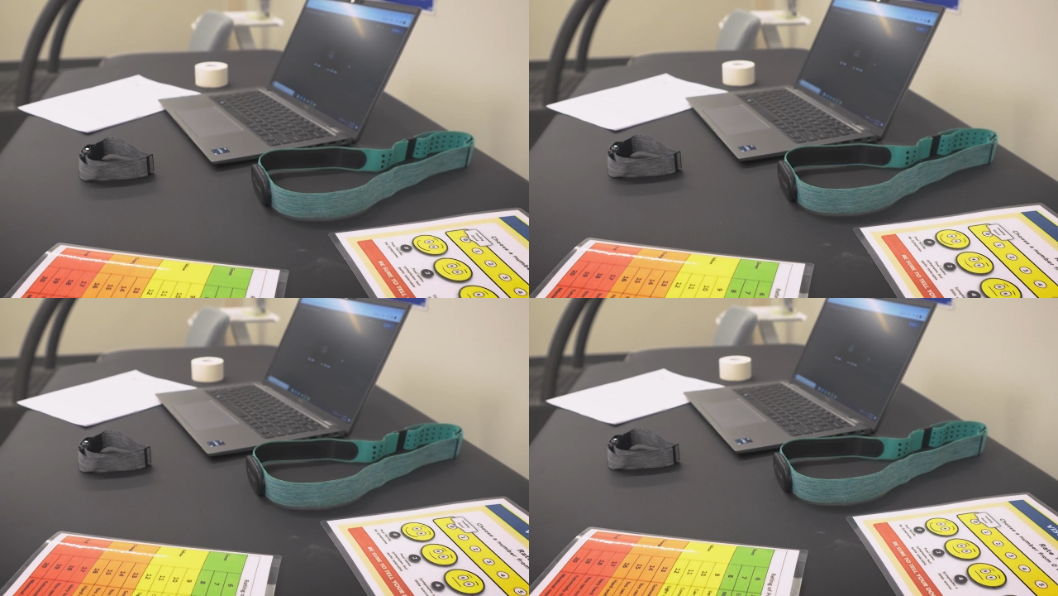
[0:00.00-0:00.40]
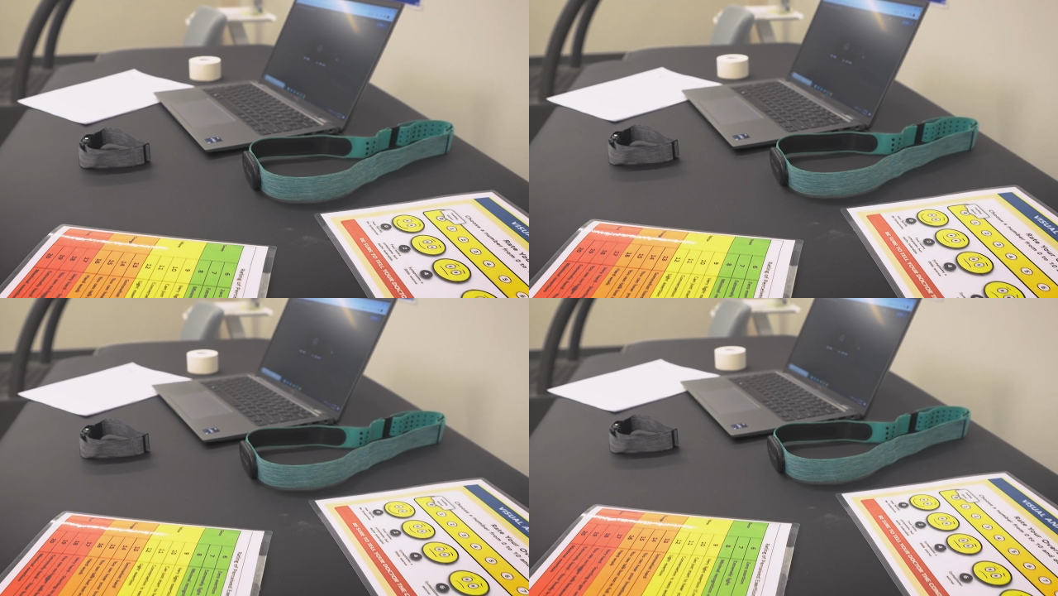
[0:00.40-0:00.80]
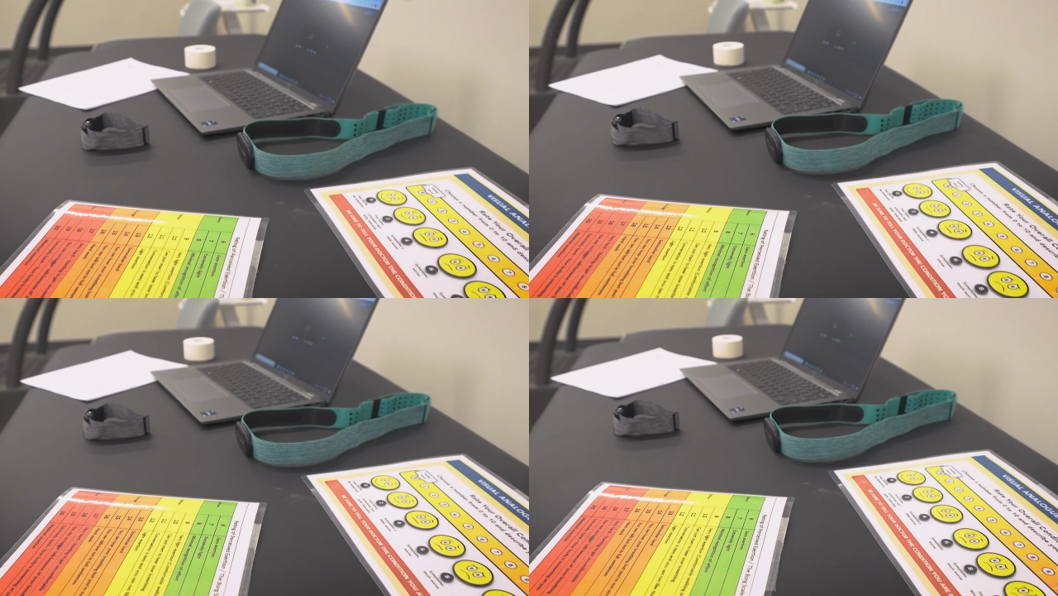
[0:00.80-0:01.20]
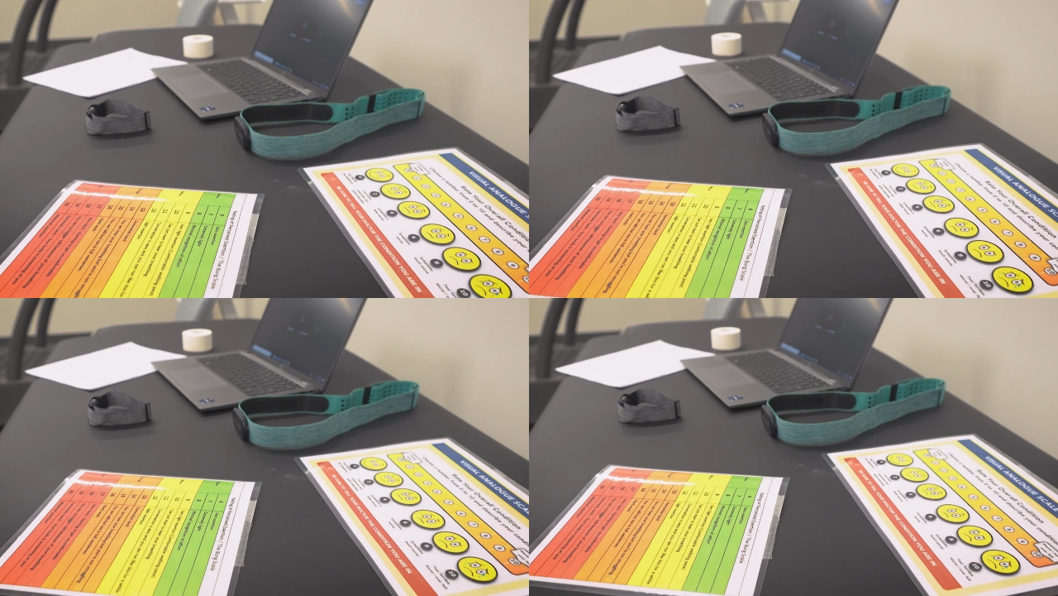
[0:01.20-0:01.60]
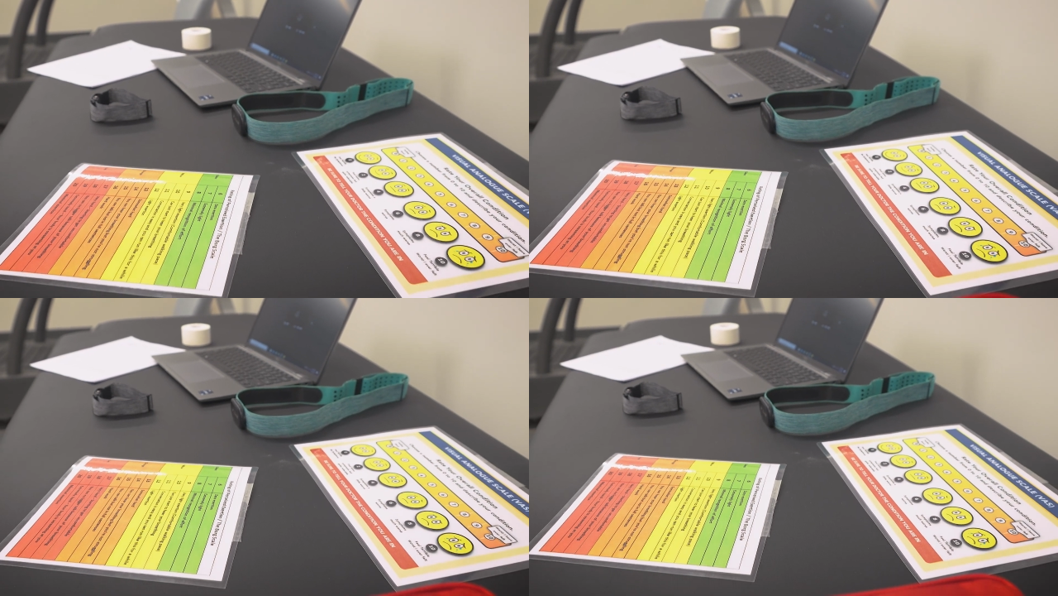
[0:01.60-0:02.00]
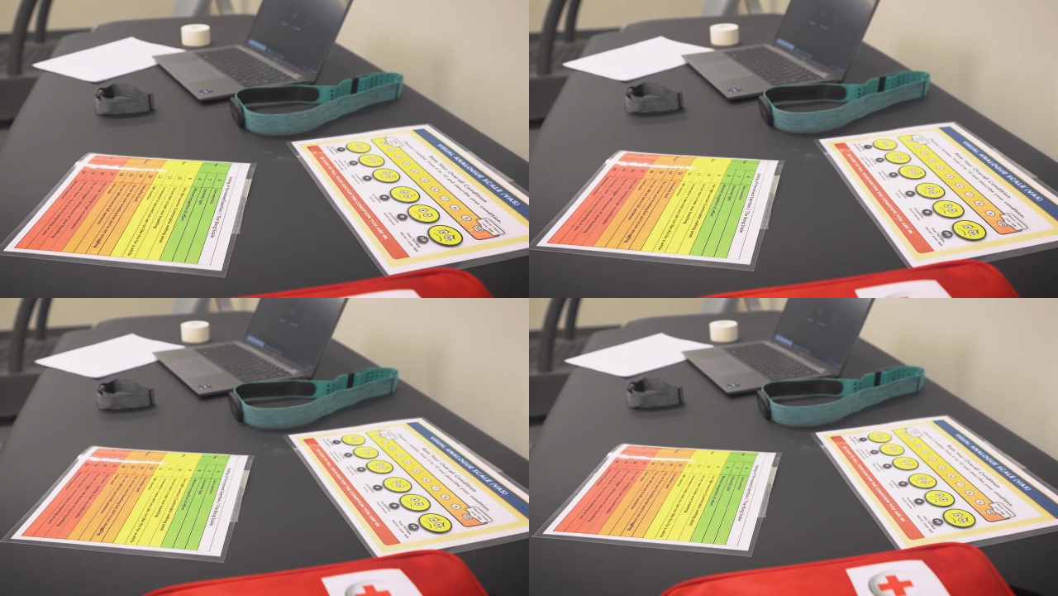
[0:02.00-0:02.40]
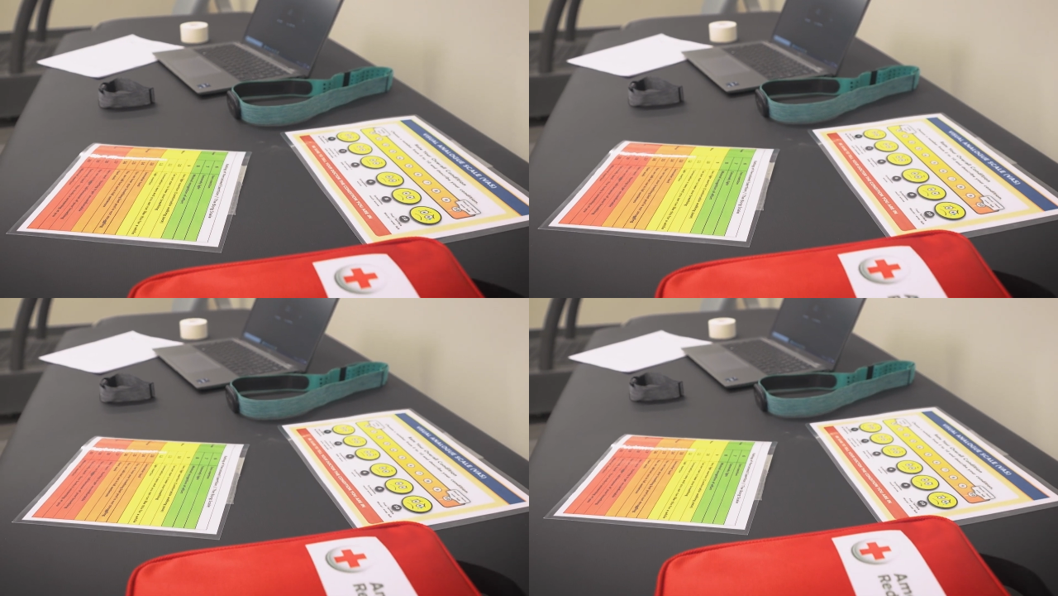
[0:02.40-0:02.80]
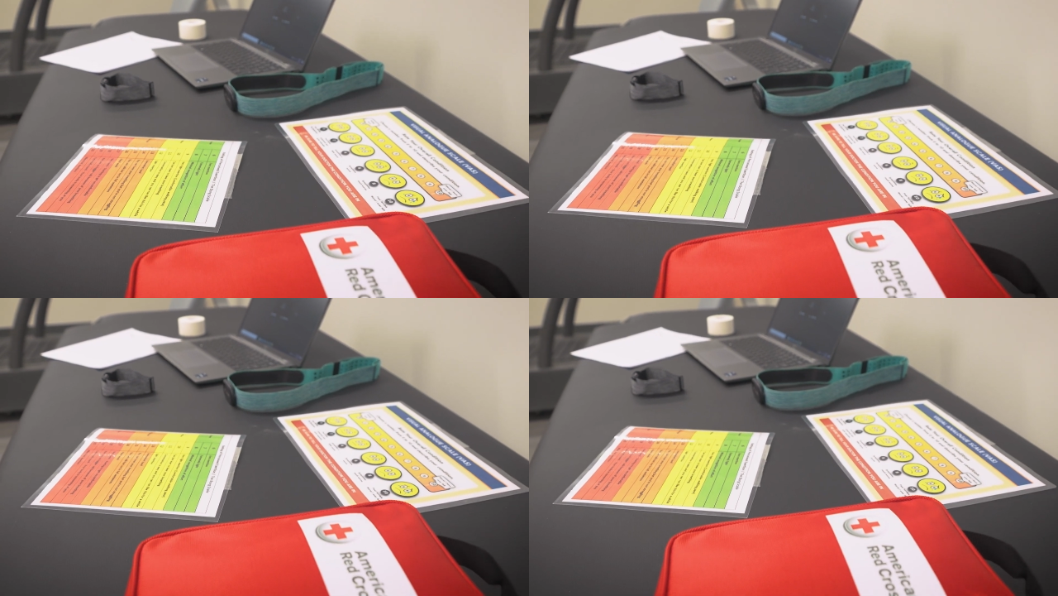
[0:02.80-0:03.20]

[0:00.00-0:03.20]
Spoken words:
[unreadable: no face in view]